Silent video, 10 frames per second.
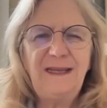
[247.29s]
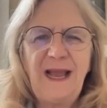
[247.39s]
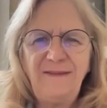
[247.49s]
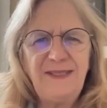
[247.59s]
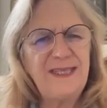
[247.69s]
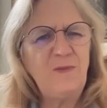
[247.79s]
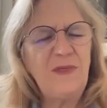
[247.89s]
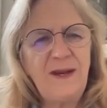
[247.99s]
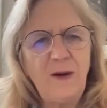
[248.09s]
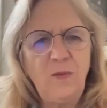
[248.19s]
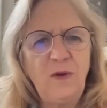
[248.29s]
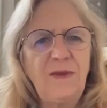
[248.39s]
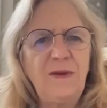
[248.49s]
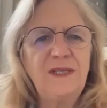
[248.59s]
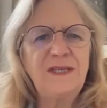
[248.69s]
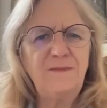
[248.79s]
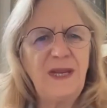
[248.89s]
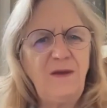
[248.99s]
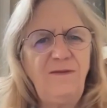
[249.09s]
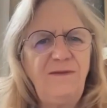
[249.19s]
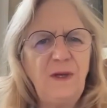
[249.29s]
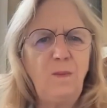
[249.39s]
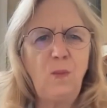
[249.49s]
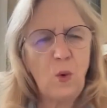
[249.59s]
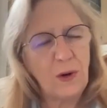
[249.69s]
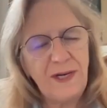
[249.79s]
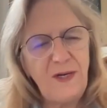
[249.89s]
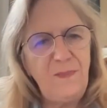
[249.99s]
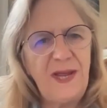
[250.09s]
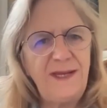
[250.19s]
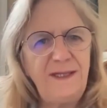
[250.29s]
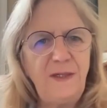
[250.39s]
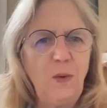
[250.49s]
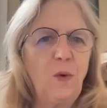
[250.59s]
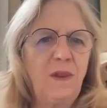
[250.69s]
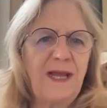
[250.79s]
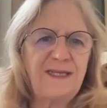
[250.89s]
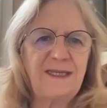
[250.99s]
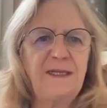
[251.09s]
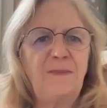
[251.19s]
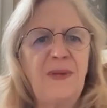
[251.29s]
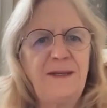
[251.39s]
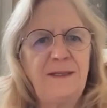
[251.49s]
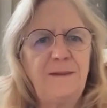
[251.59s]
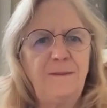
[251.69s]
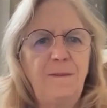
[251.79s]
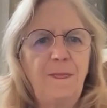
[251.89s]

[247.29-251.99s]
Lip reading: having someone there with you, does it make you feel more independent or less independent?